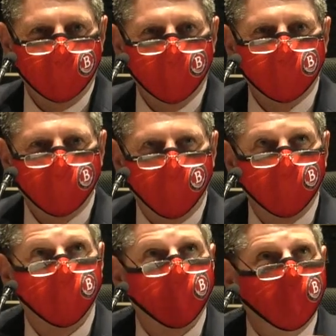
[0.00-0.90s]
at the end,
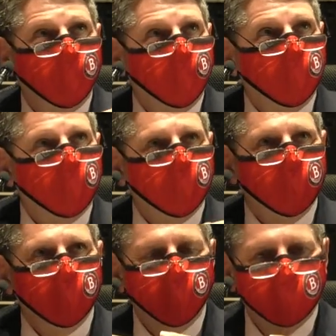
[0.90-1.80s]

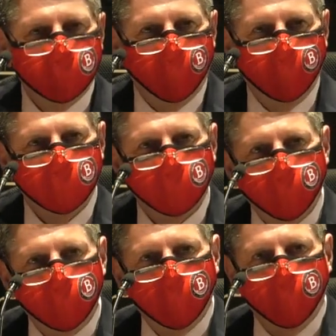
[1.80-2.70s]
this place will
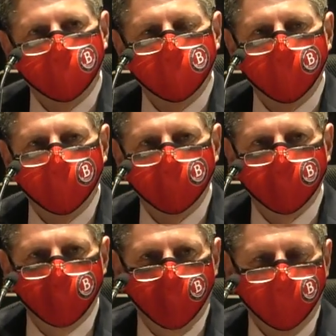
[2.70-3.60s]
be updated
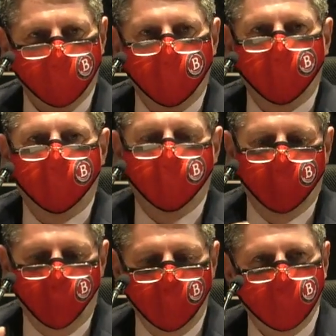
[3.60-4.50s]
and upgraded, but
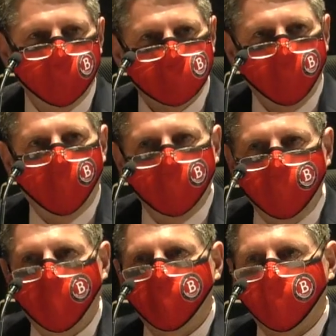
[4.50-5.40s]
we have started
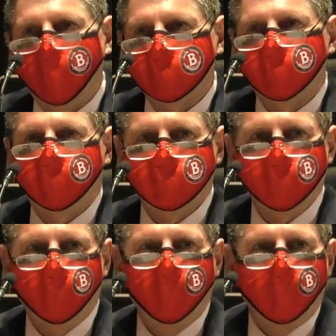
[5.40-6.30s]
that process.
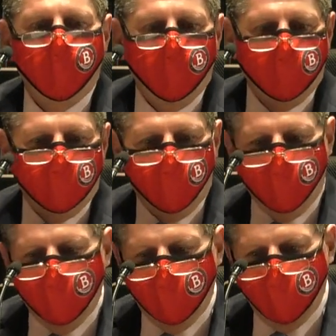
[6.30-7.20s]
So, so
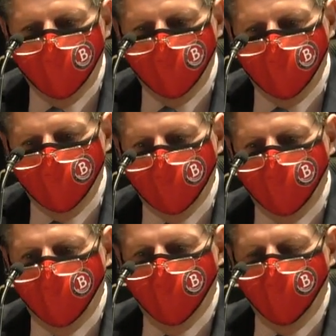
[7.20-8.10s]
um,
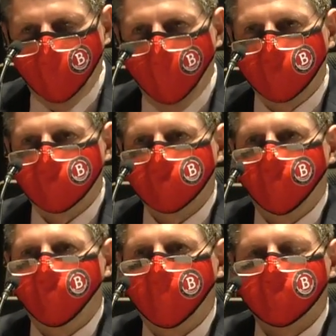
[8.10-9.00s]
again, step
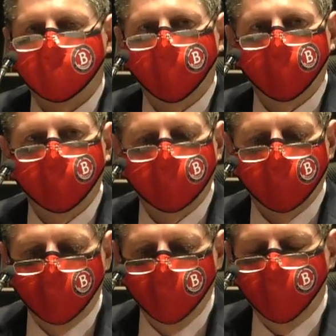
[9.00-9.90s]
by step, but the
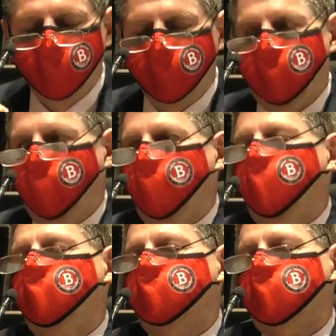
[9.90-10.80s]
commitment that
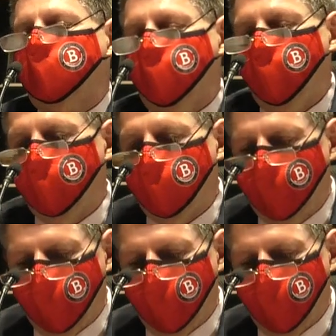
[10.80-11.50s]
this committee